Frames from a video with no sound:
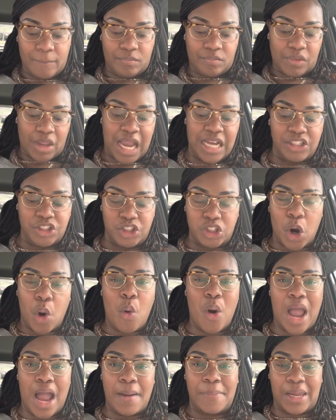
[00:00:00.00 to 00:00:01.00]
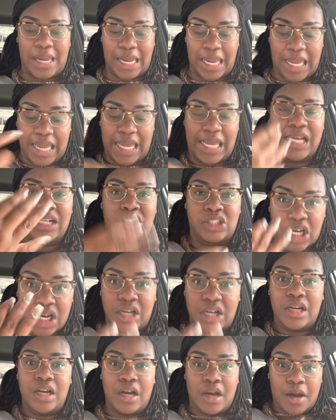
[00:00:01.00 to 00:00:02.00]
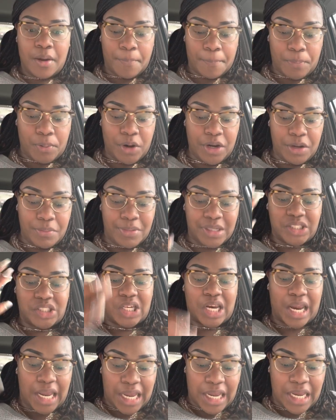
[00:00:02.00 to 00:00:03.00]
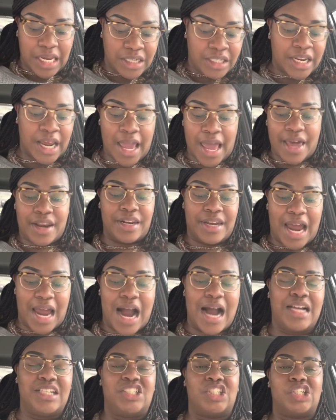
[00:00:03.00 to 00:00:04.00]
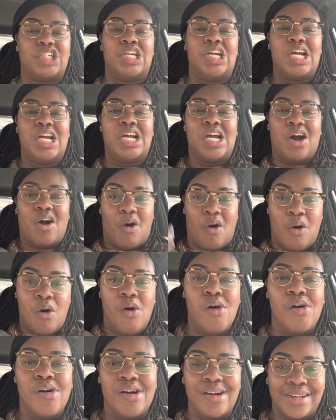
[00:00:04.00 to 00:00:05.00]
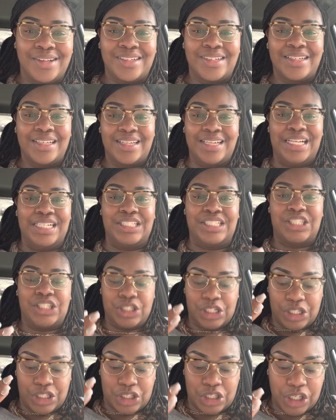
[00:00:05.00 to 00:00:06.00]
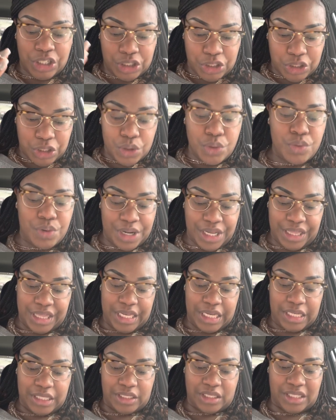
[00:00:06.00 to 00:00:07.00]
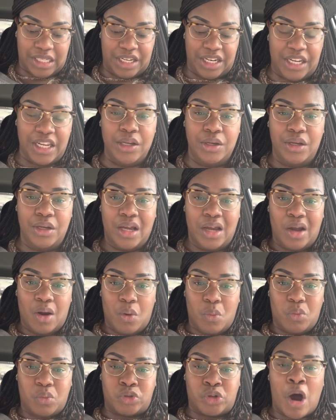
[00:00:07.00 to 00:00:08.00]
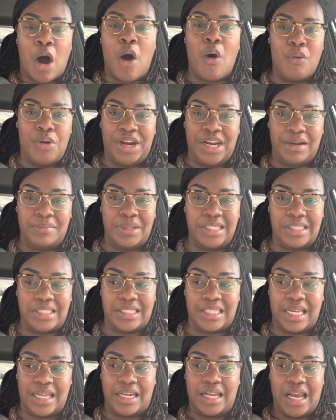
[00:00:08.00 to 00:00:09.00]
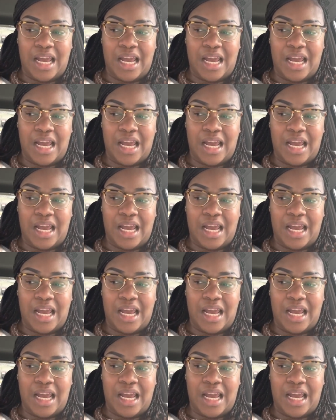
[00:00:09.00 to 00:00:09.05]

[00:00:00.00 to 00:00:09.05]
And Joab pretty much egged Adonijah on into doing this. And he told him, he said,